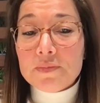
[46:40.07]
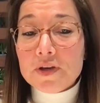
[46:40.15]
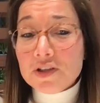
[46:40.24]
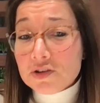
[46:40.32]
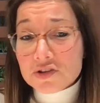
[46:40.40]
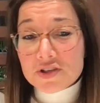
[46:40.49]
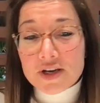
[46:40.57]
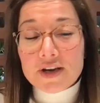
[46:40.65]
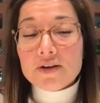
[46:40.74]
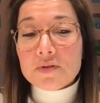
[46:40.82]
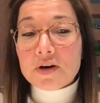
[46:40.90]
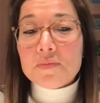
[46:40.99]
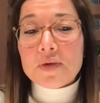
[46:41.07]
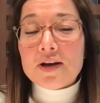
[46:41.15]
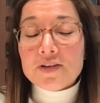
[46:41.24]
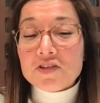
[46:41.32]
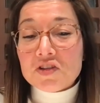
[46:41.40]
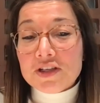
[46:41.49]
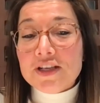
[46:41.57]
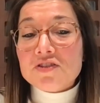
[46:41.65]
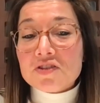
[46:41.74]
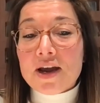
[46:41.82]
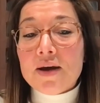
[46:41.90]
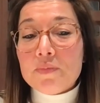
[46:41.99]
I mean, you're saying um, I
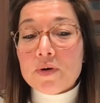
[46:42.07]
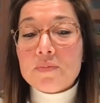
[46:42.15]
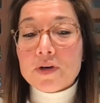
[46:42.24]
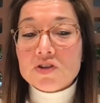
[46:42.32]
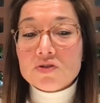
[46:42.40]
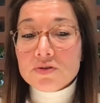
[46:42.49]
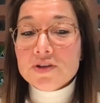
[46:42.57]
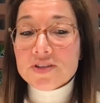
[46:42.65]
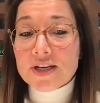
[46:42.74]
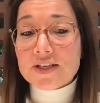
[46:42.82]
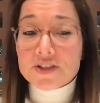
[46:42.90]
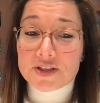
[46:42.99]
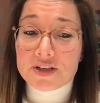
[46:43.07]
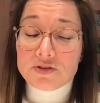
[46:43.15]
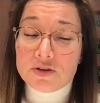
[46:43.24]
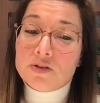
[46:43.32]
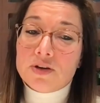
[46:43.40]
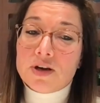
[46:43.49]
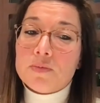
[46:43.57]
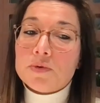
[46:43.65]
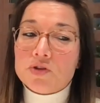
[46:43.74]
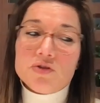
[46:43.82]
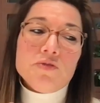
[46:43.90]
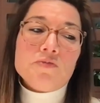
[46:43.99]
need to amp up my storytelling skills out there,
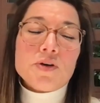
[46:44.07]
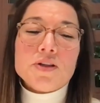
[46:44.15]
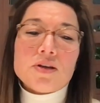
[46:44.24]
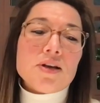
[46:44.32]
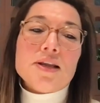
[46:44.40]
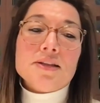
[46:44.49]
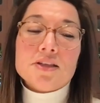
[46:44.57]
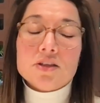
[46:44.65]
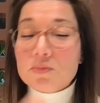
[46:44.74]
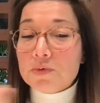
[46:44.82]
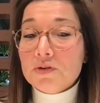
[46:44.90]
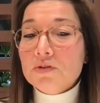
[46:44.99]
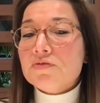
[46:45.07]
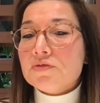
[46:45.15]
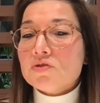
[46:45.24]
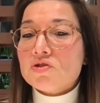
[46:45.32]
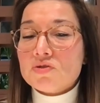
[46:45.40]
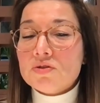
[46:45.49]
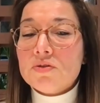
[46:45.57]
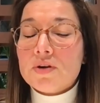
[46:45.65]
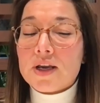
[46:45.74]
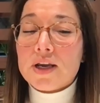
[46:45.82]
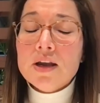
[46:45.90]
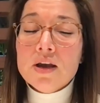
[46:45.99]
but you've written this beautiful
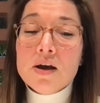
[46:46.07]
story